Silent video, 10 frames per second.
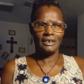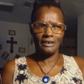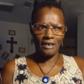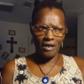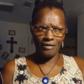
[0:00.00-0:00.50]

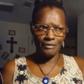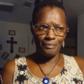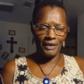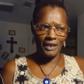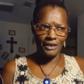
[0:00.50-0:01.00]
And all the
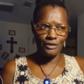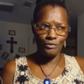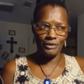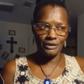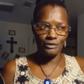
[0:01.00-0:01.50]
pain
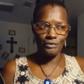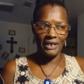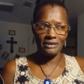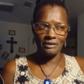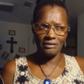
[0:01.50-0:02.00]
you went through
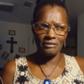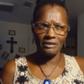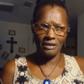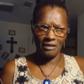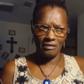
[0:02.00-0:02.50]
as an
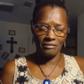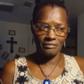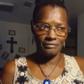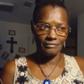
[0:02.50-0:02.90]
adult.